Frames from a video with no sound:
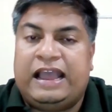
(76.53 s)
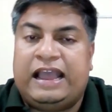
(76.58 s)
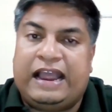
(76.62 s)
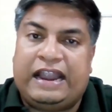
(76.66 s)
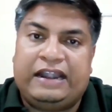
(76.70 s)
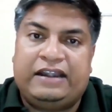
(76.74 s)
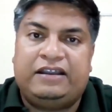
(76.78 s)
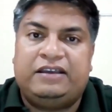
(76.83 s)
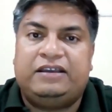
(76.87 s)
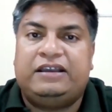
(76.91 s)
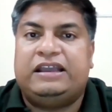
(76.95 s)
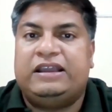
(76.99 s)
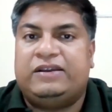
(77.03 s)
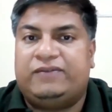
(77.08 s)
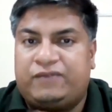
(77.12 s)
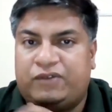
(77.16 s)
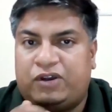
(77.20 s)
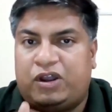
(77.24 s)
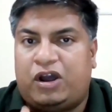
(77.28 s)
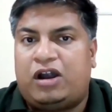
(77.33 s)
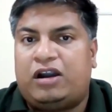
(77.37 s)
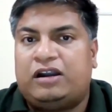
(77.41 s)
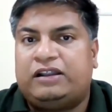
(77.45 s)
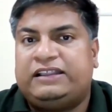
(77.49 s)
And if
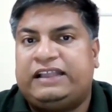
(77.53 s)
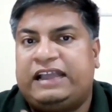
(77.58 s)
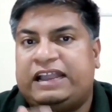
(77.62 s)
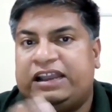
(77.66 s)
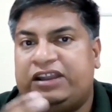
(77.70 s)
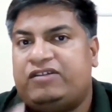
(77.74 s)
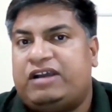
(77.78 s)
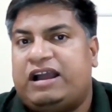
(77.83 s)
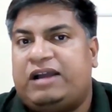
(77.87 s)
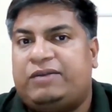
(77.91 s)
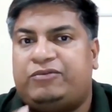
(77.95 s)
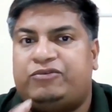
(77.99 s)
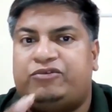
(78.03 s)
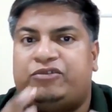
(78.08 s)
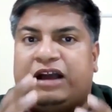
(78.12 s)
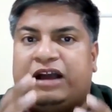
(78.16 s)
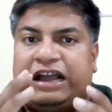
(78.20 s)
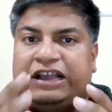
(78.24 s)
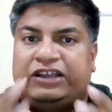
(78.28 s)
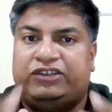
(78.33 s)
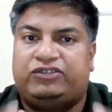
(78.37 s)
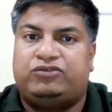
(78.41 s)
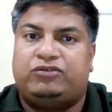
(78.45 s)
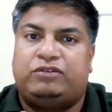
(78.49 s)
not, then you have to
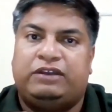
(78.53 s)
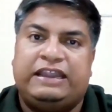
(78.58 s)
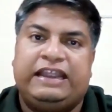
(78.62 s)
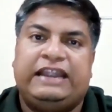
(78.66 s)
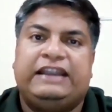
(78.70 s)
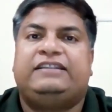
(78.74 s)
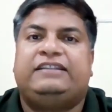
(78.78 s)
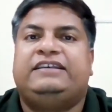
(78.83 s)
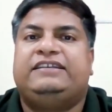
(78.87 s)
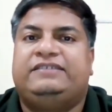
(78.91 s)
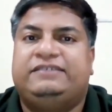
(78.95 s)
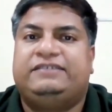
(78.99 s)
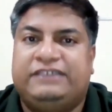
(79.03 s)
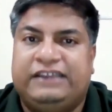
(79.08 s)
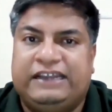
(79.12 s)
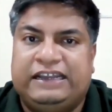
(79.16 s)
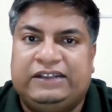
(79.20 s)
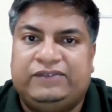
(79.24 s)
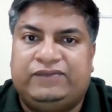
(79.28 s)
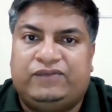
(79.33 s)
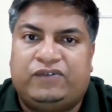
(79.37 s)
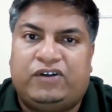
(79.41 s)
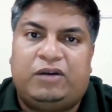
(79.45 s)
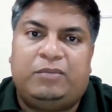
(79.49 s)
isolate this
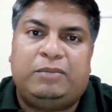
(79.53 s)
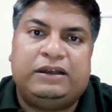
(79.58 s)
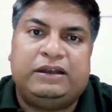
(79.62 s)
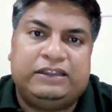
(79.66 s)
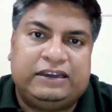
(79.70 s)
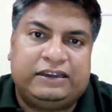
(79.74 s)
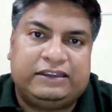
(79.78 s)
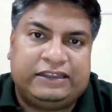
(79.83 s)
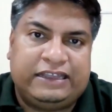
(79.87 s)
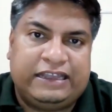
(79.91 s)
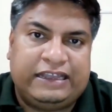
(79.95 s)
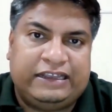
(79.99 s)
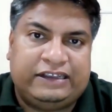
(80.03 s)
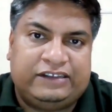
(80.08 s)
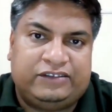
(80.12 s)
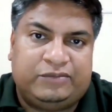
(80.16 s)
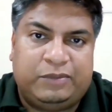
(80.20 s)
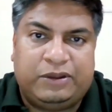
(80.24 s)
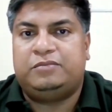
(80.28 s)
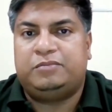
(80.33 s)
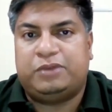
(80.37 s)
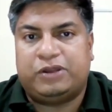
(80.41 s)
change from other things,